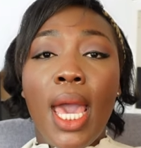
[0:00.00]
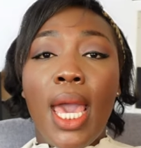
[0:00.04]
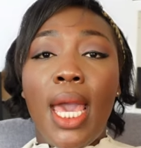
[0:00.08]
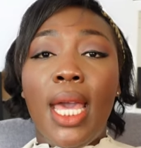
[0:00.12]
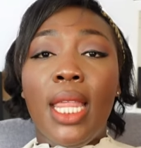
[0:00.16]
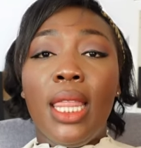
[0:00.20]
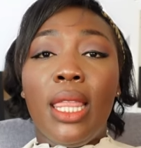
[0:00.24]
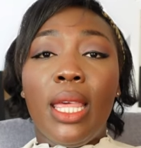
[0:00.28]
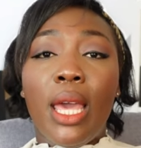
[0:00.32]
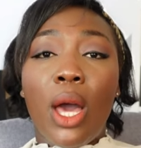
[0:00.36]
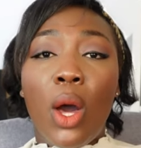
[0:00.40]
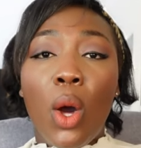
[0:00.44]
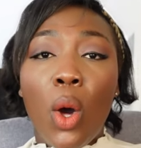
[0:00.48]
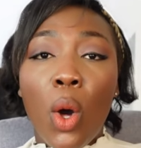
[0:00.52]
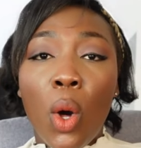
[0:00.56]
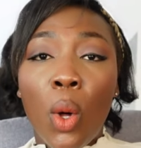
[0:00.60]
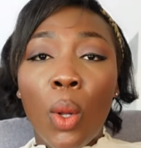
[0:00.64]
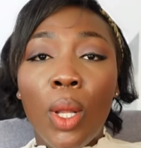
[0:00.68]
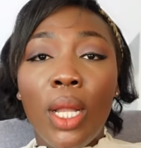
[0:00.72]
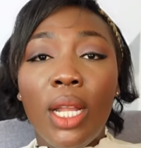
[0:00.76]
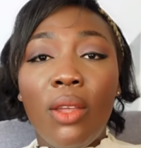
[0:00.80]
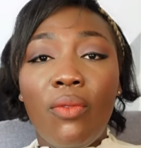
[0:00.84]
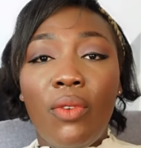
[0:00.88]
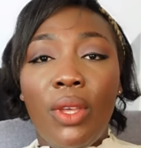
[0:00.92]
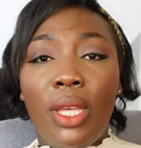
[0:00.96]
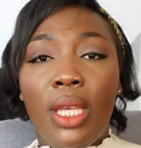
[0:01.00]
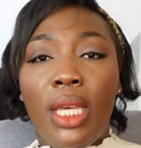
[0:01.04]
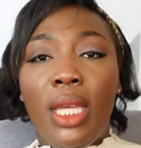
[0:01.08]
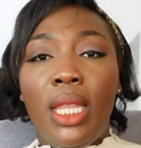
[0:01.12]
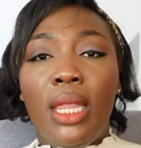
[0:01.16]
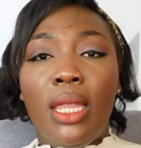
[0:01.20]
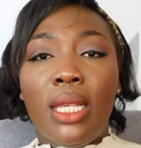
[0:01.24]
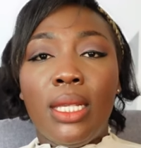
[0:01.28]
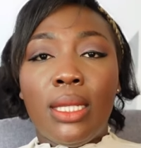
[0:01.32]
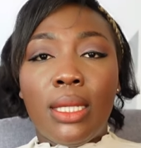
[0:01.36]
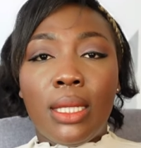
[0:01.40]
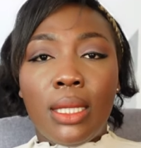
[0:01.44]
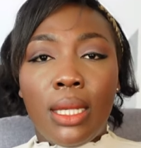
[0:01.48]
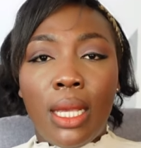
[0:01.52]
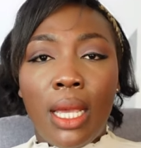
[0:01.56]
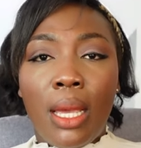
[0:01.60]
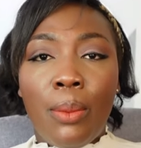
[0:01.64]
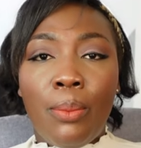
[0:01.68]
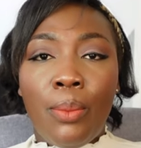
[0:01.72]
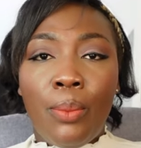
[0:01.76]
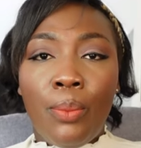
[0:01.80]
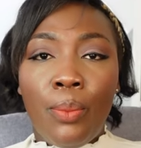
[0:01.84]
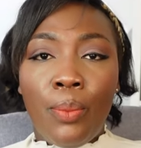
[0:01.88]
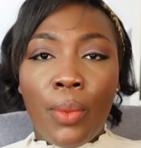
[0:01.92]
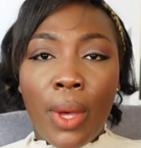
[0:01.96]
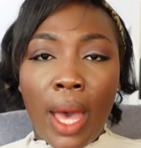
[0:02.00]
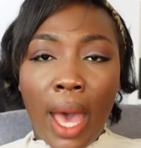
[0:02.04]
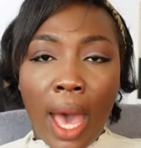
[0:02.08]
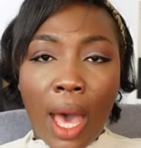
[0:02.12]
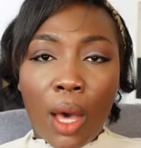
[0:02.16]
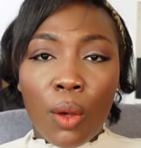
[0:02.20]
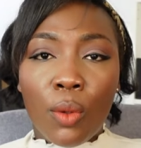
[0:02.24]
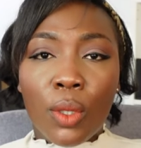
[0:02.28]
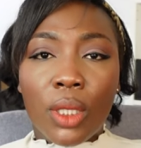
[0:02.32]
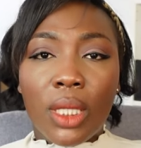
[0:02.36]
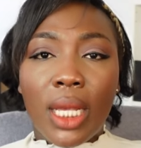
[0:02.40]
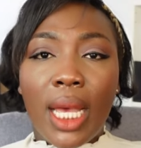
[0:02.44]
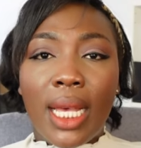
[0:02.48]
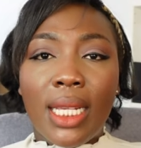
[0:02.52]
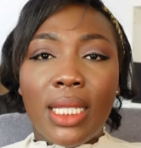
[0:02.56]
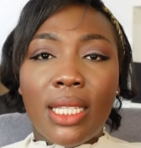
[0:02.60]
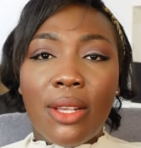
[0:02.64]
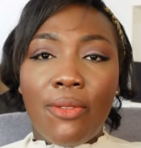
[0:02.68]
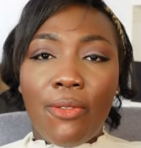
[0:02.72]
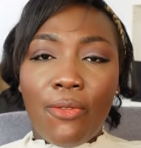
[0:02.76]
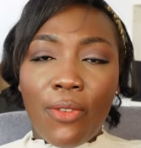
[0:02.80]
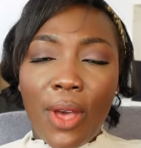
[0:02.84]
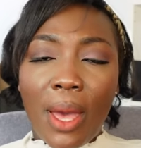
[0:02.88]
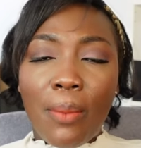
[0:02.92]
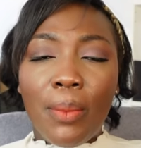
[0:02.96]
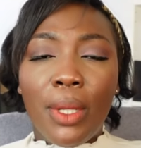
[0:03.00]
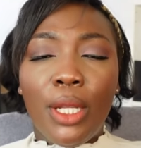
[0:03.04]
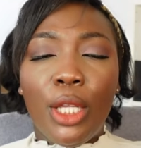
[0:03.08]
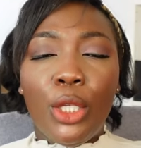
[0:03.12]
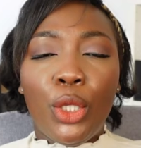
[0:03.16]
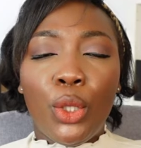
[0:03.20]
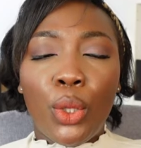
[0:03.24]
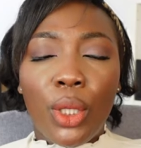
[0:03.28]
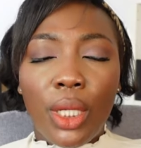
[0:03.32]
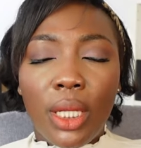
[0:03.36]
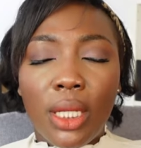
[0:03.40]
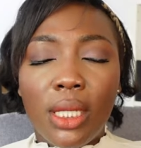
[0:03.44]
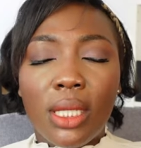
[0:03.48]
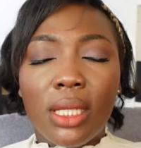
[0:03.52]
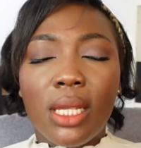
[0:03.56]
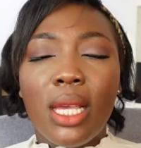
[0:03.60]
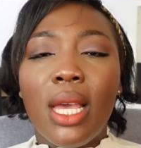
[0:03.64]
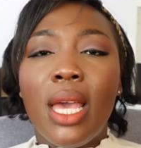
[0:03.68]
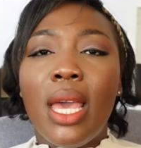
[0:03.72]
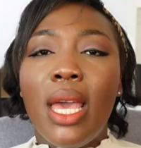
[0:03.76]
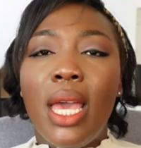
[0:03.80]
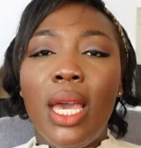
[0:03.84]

and they are all living in the same house as the family unit.